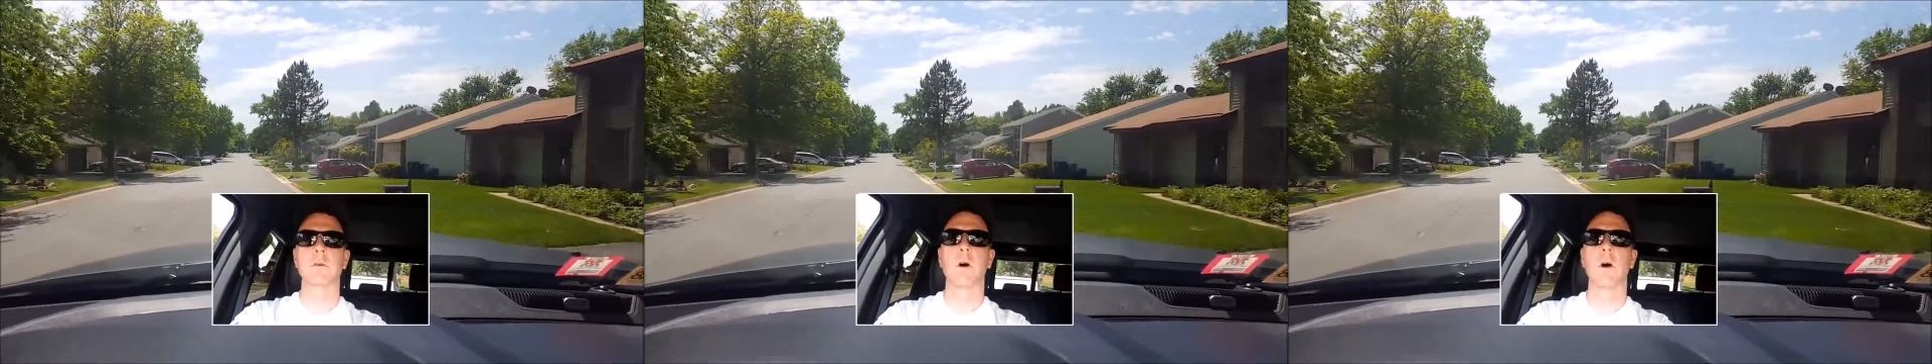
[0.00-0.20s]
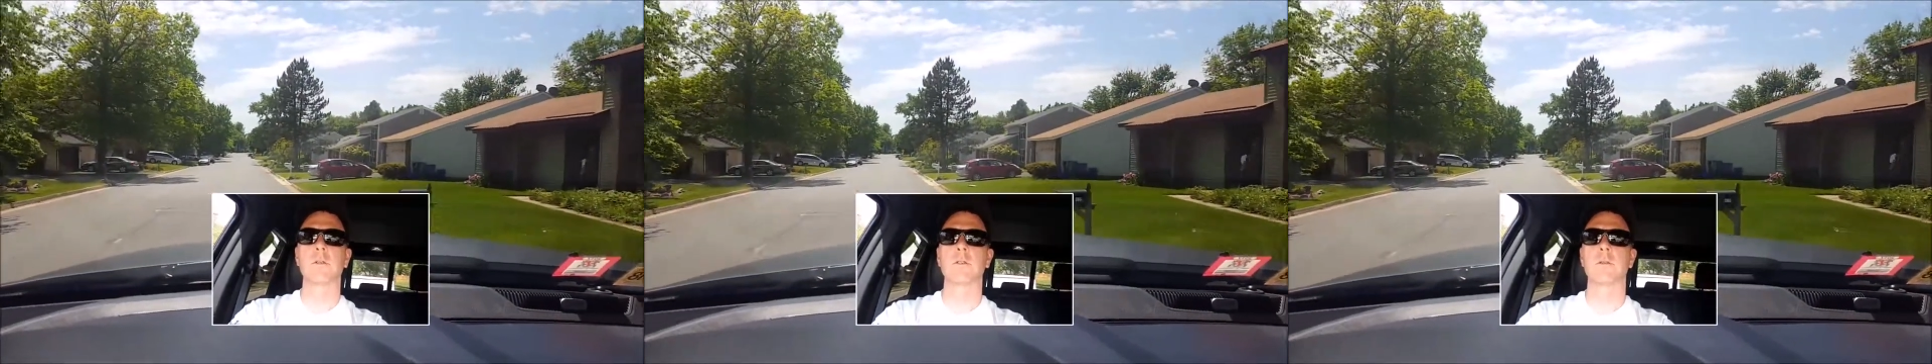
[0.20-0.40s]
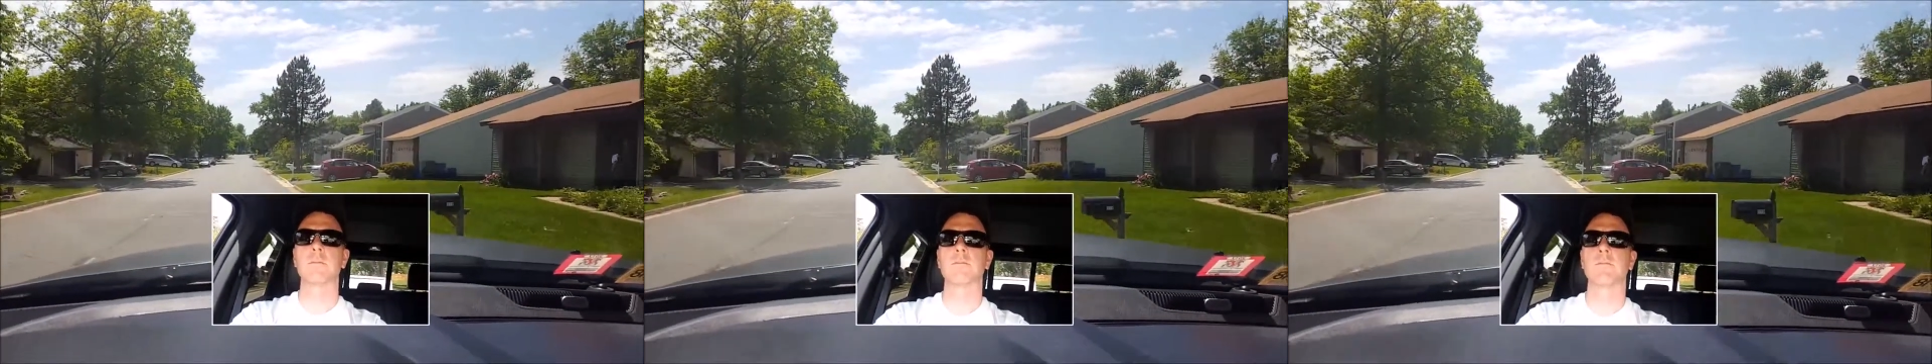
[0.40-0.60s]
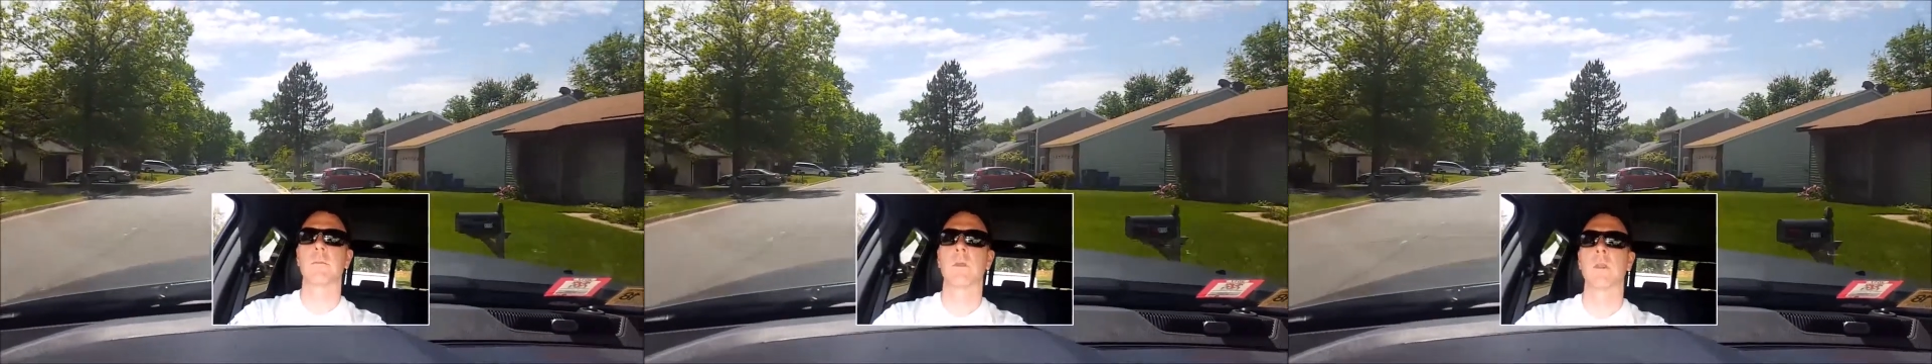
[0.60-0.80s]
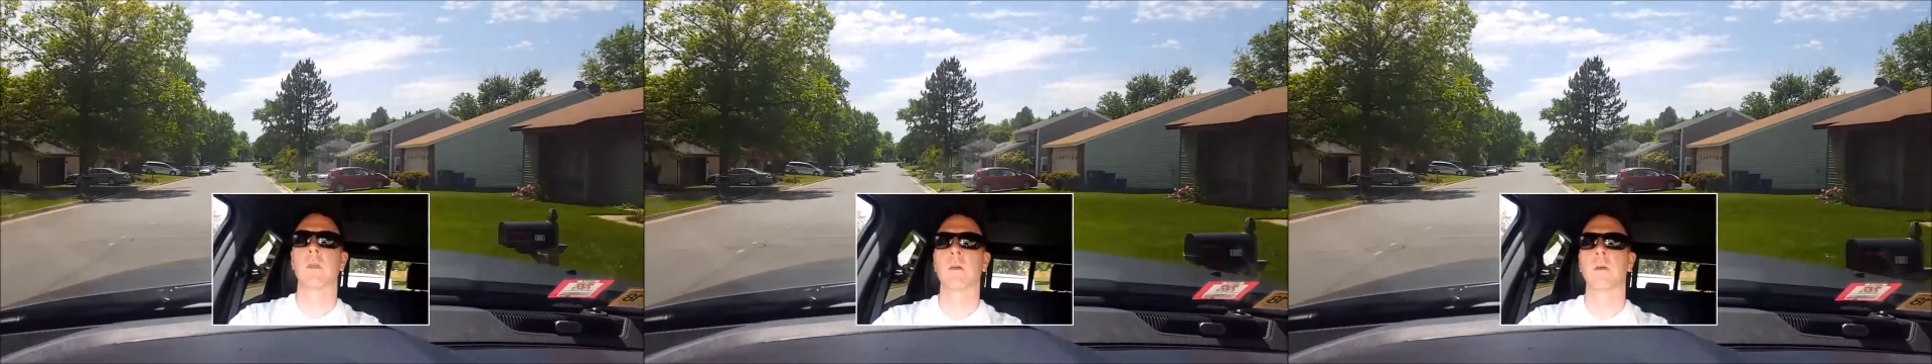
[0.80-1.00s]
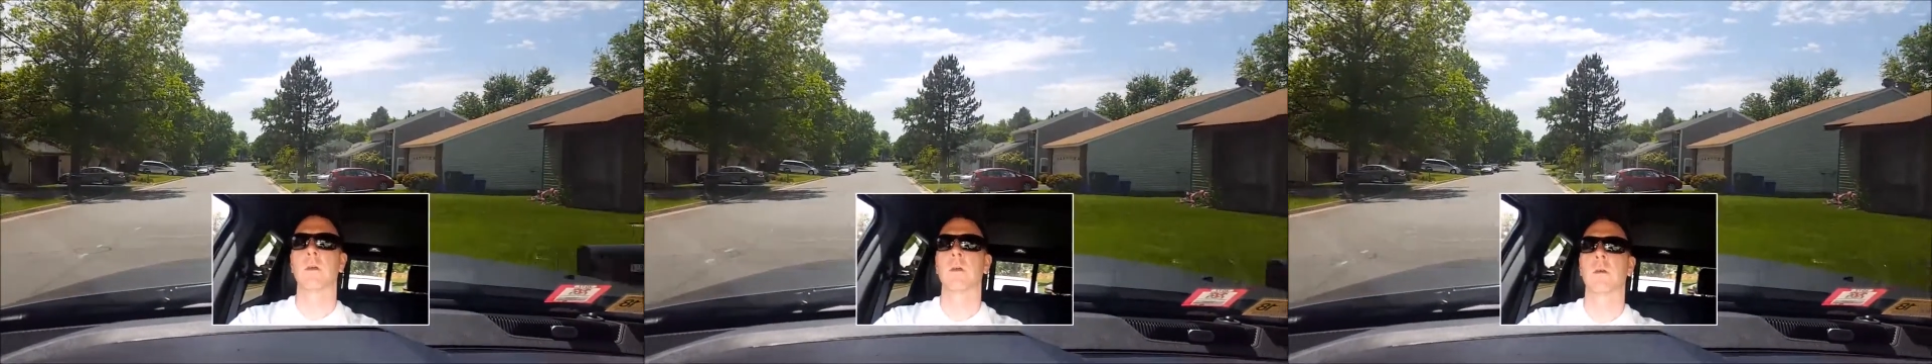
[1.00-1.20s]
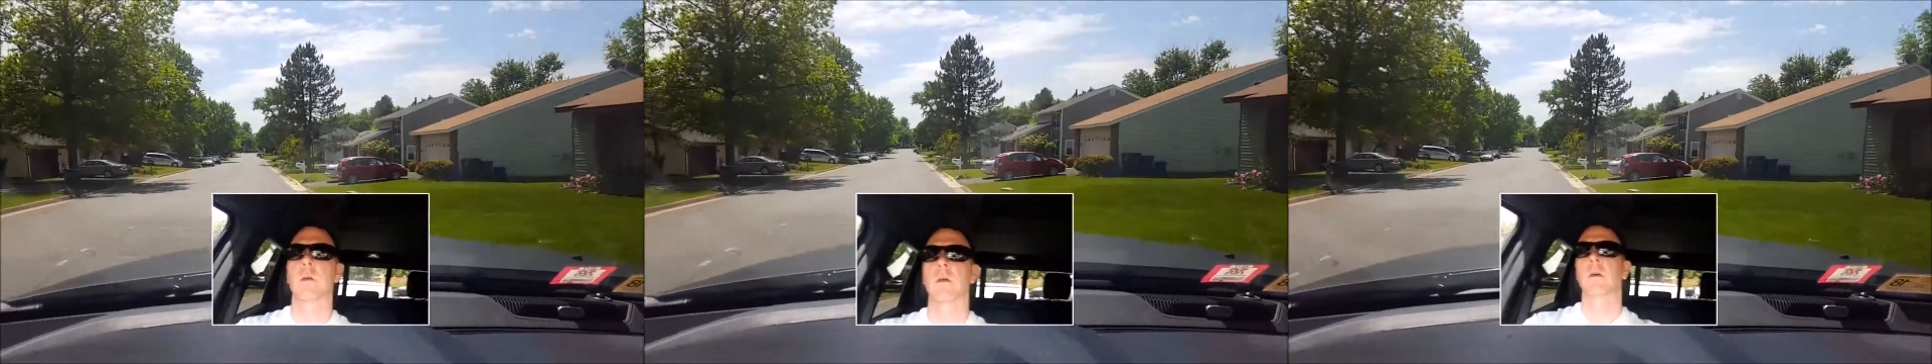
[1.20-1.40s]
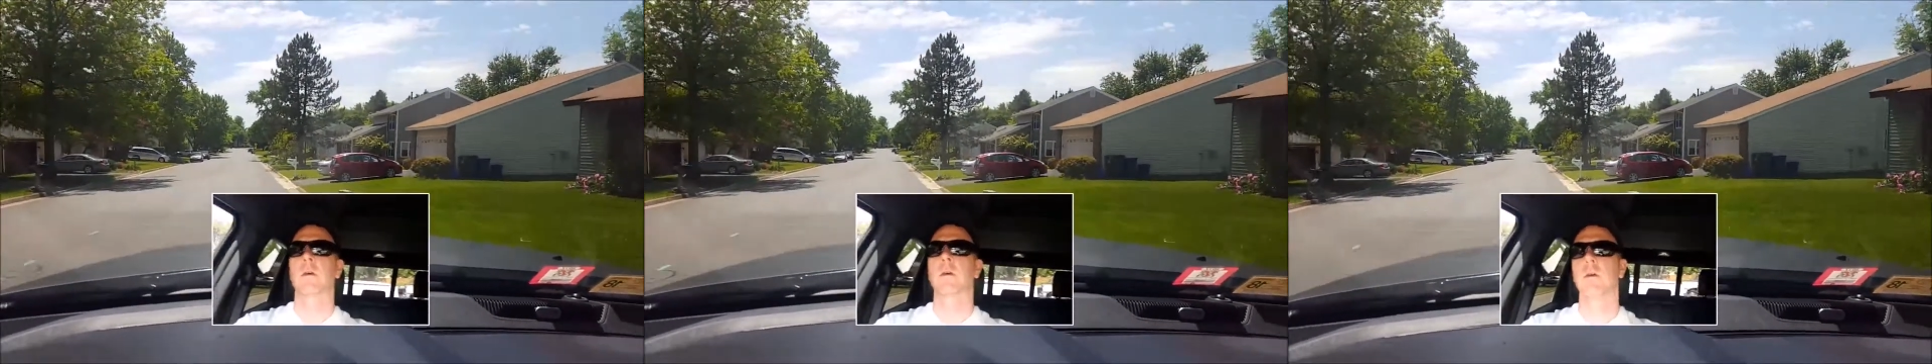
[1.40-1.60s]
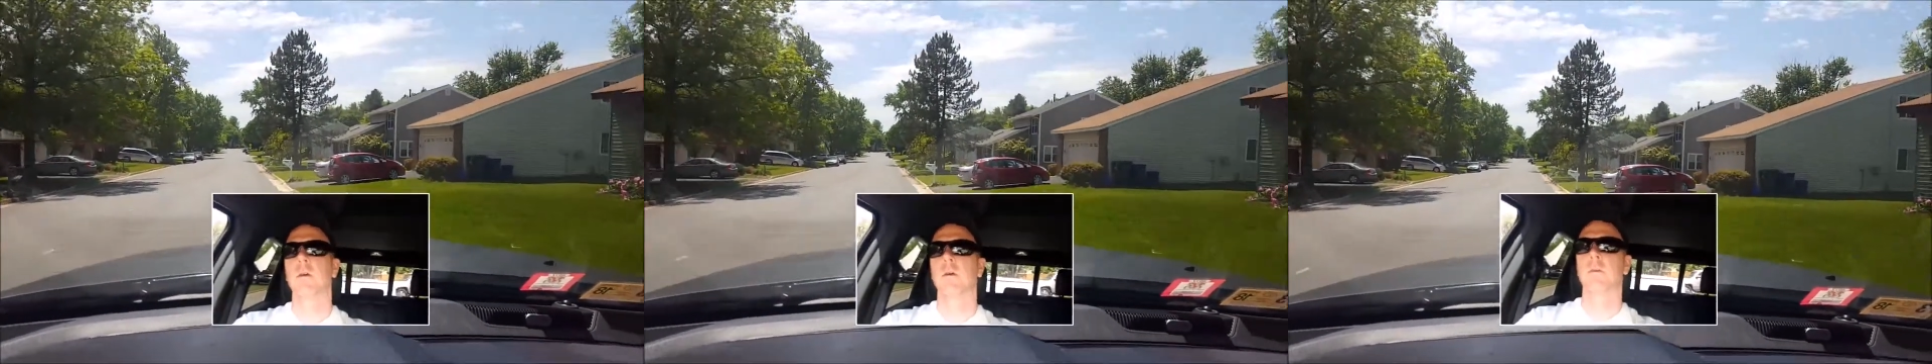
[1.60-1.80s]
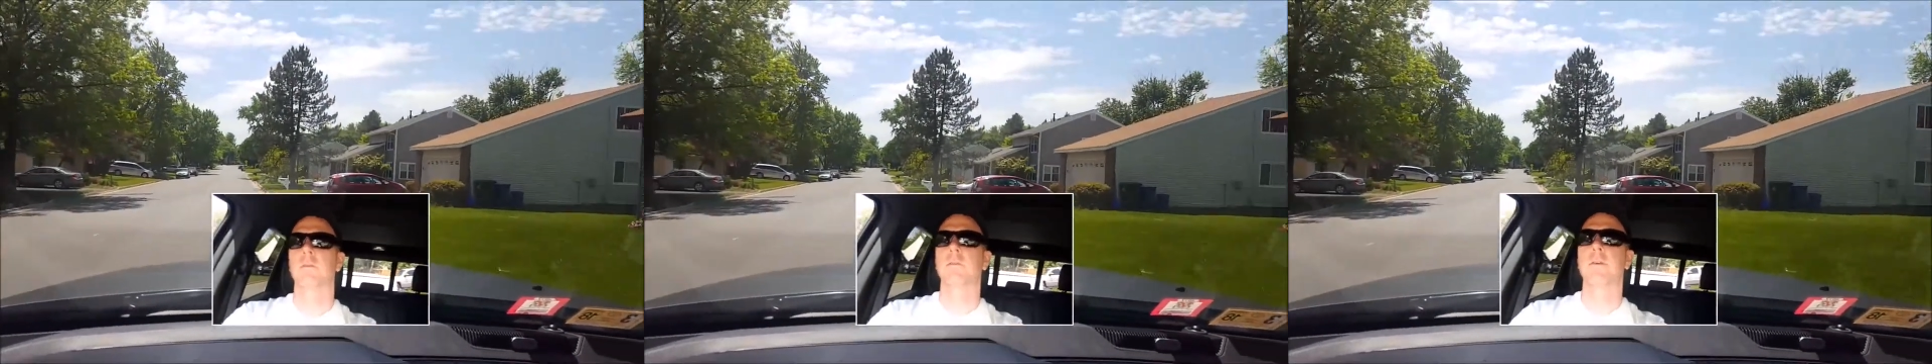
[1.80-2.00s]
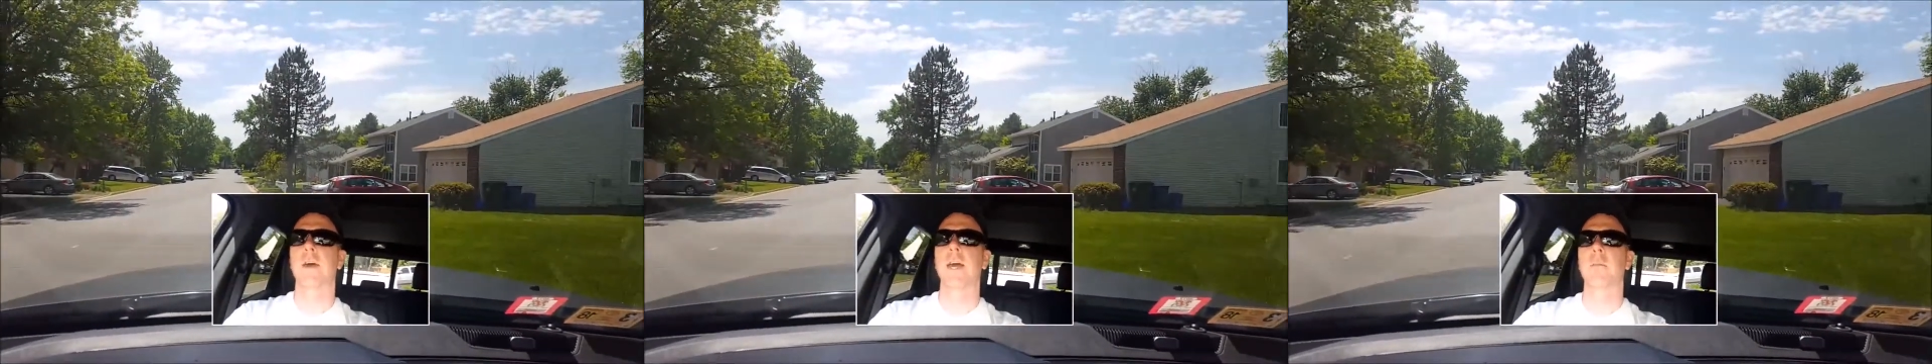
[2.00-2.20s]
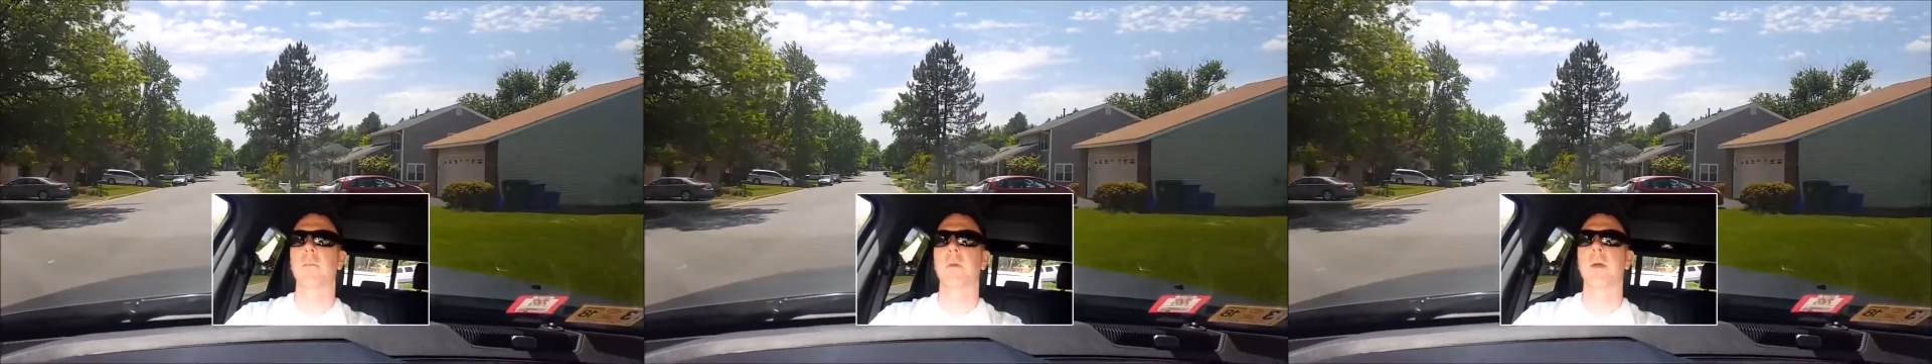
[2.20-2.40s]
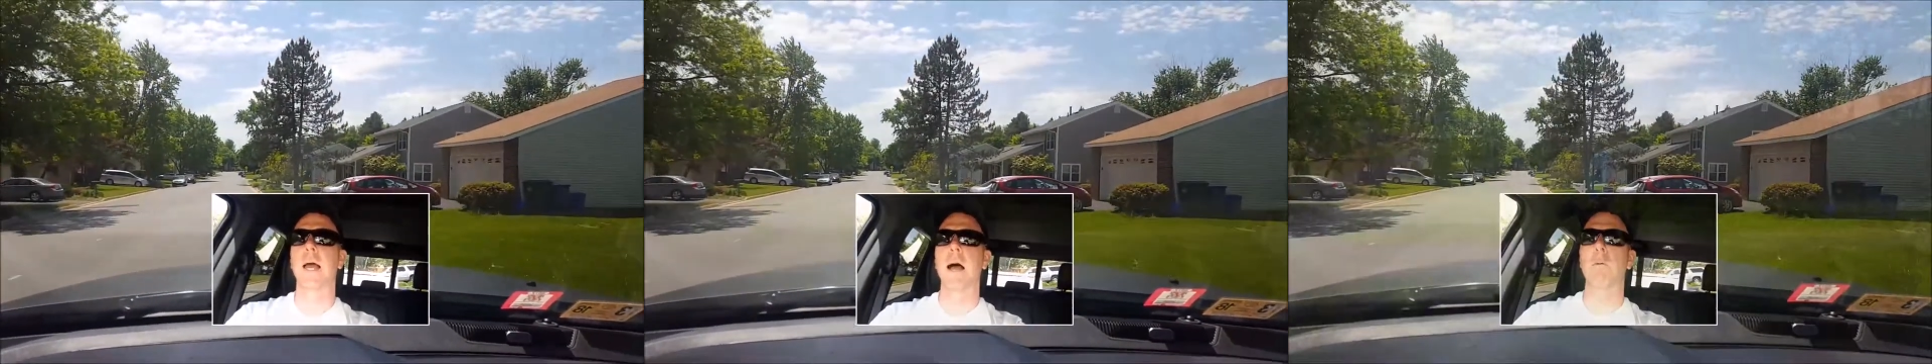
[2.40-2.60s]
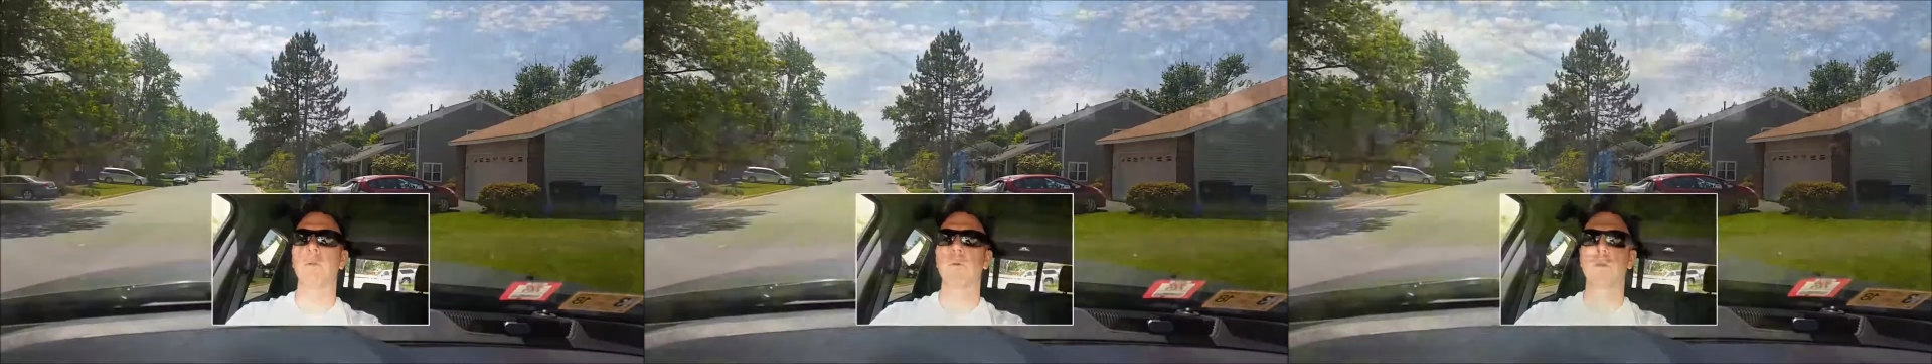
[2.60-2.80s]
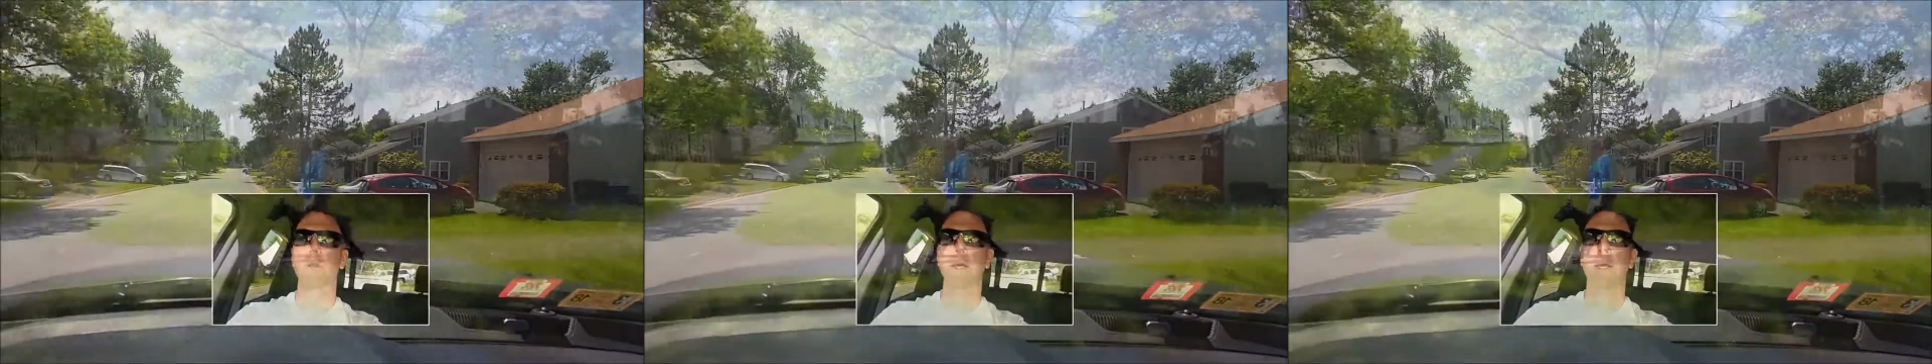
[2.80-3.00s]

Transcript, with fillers: awesome family out with what they